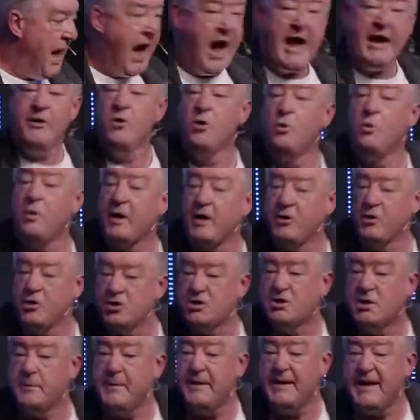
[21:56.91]
I know what it
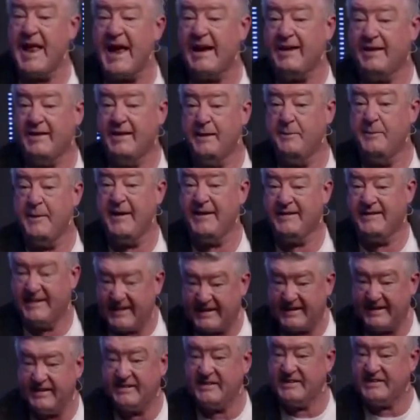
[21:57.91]
used to be like to be
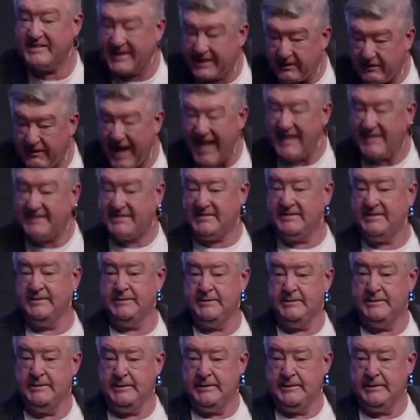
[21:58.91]
addicted to cigarettes.